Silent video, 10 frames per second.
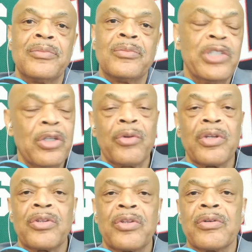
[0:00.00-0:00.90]
We know
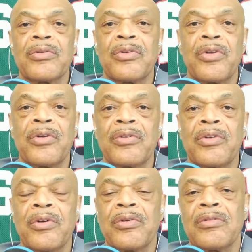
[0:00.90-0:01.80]
that
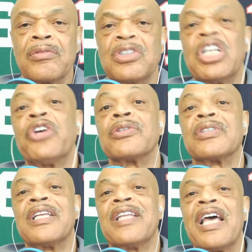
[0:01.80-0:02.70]
the years
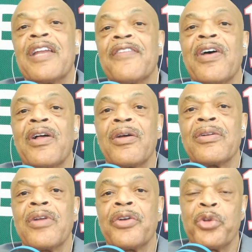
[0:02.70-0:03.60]
in the
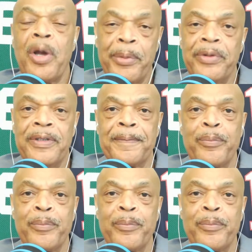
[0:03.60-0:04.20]
NFL are numbered.